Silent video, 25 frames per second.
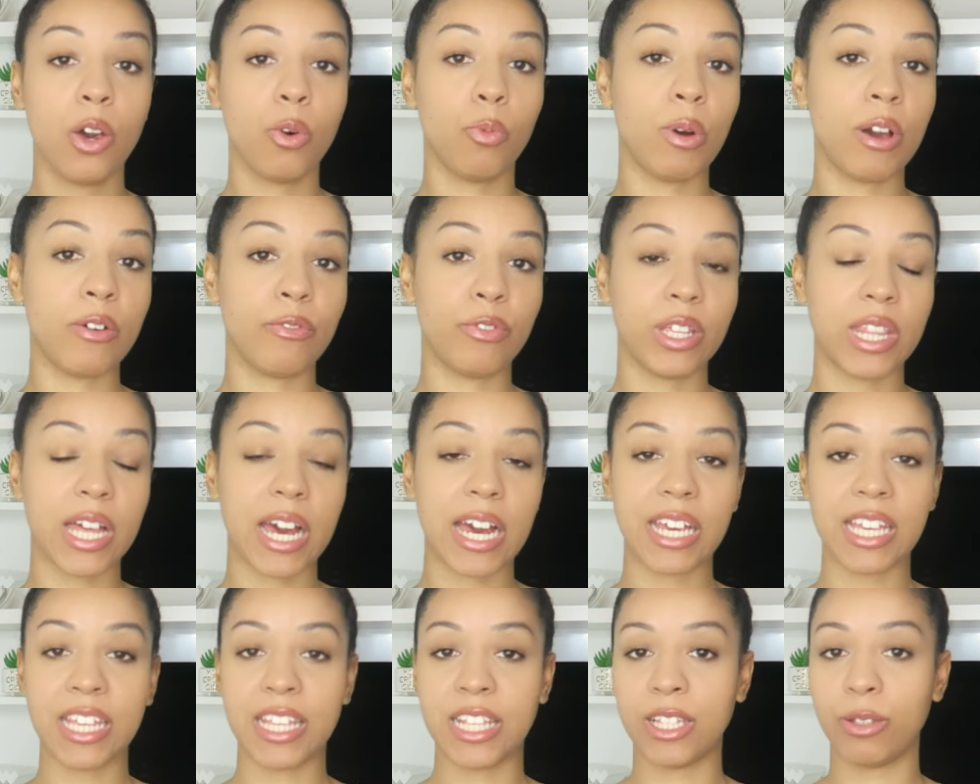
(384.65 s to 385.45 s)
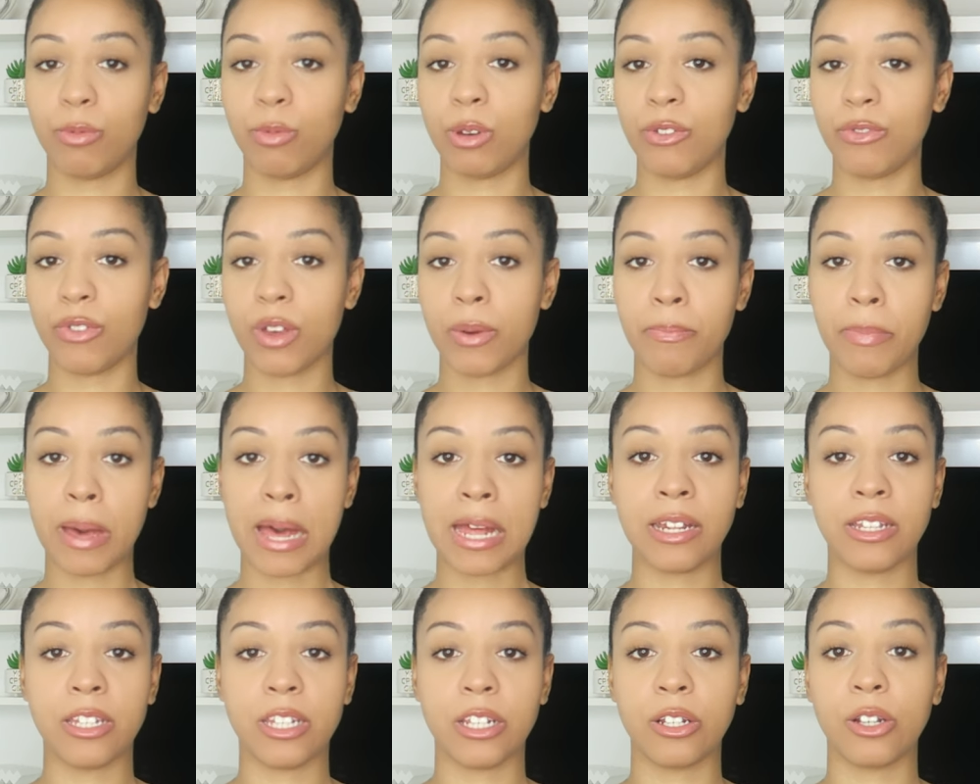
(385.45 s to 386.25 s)
whether that is with
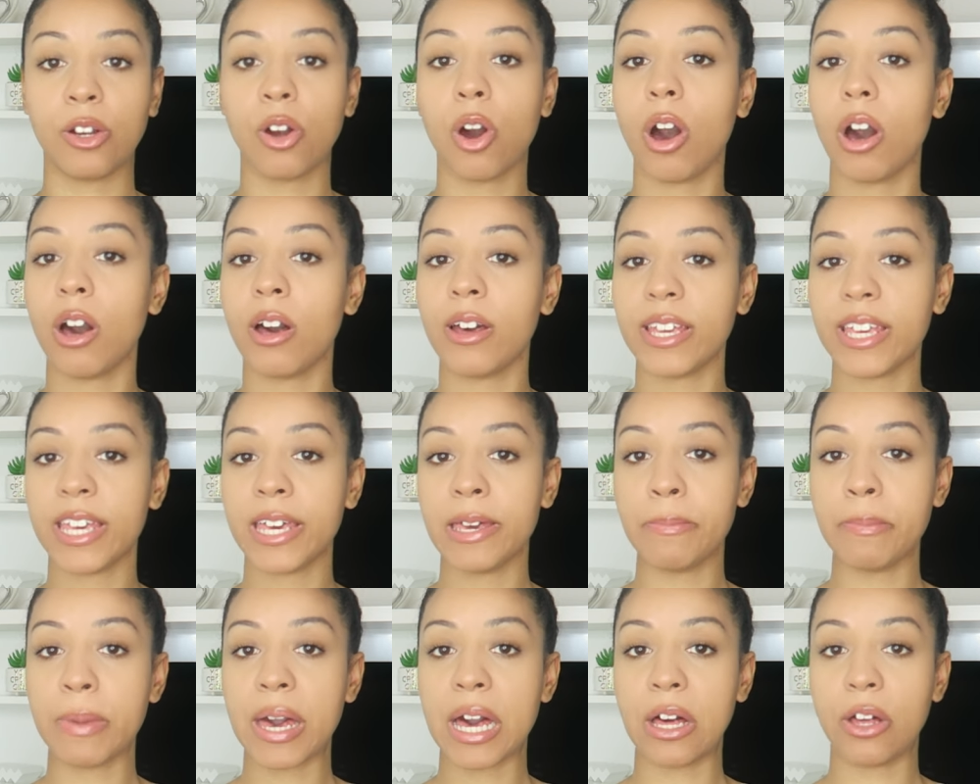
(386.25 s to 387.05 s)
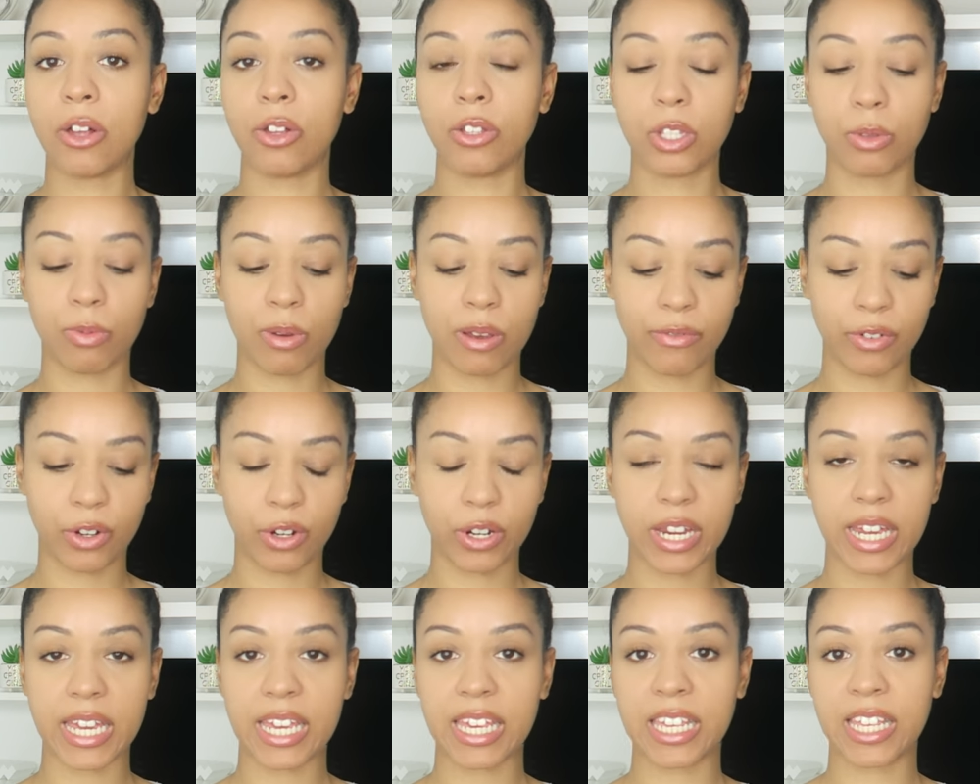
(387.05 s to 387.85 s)
abandoned cart emails,
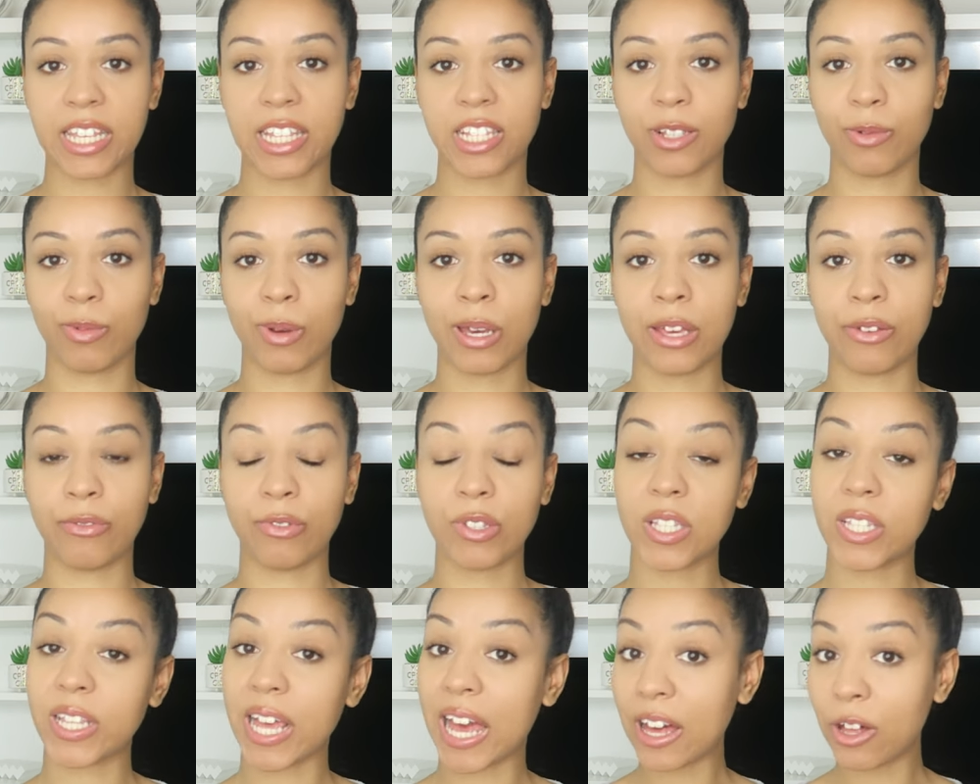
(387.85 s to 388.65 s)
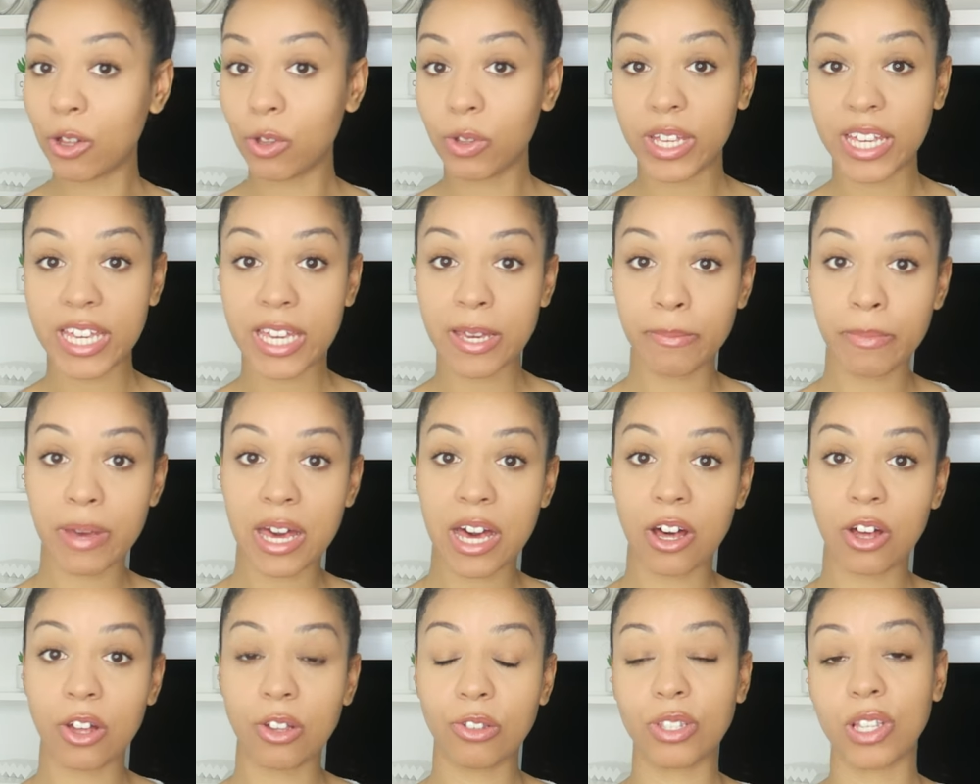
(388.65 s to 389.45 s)
whether it is with sale
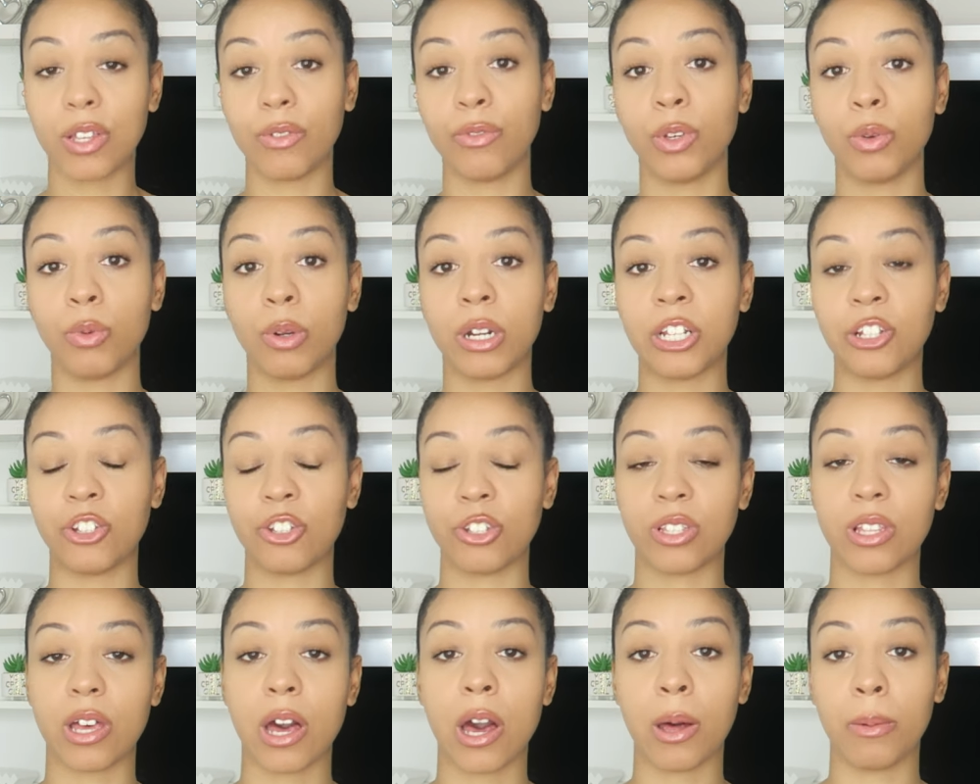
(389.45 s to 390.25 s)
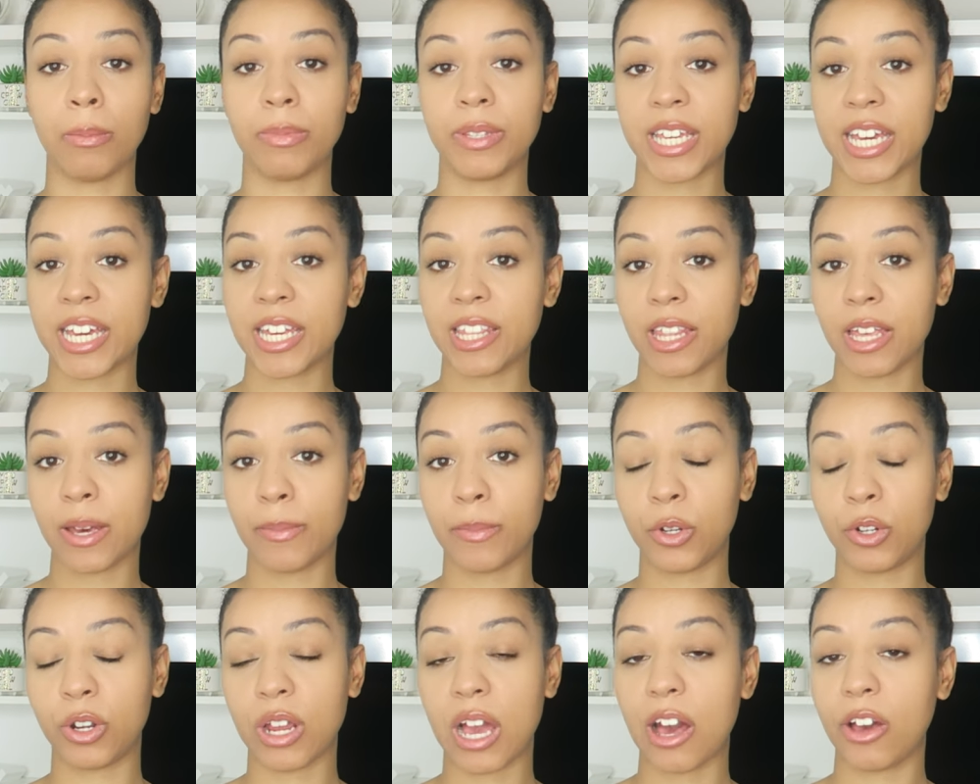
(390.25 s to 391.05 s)
emails, if you want to just update
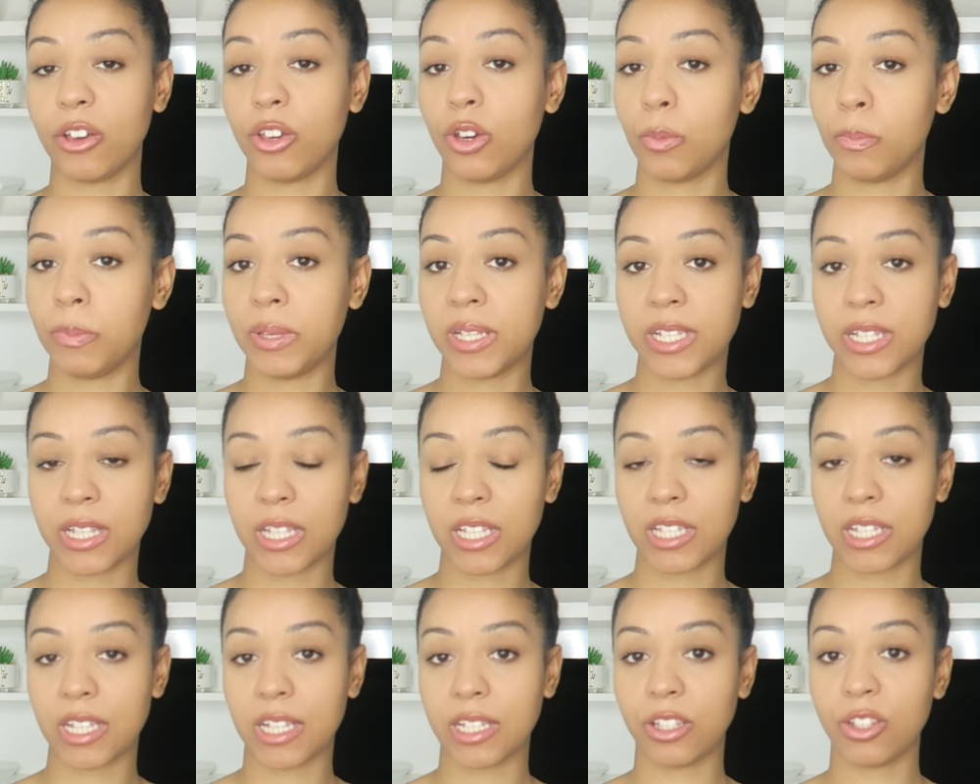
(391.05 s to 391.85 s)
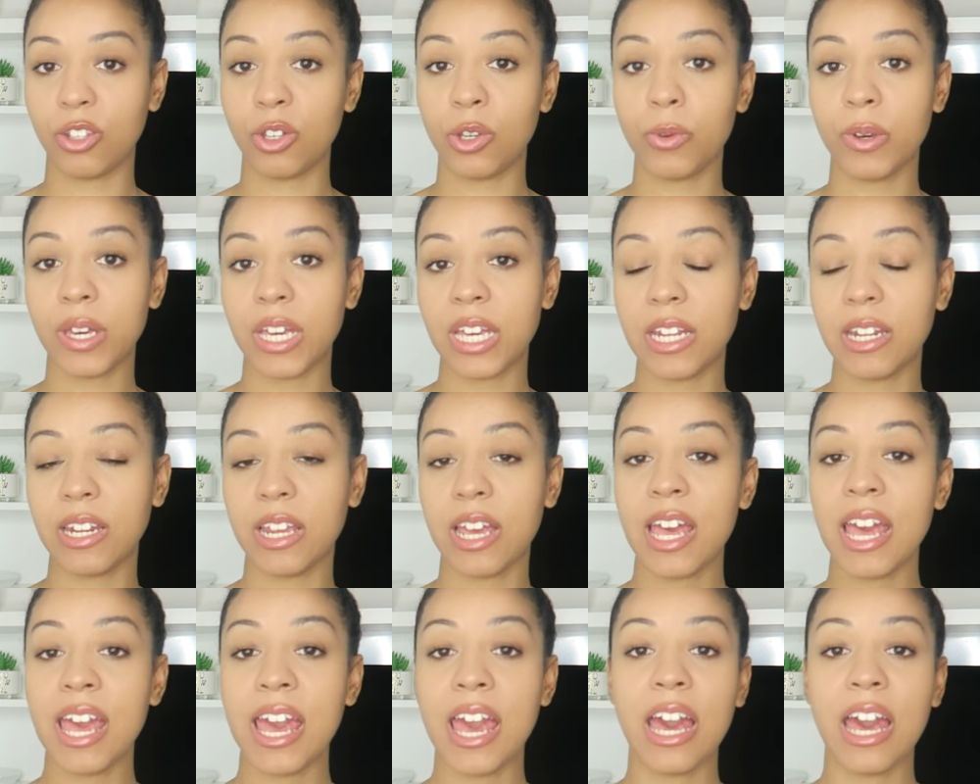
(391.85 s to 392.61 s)
them on how your business is doing.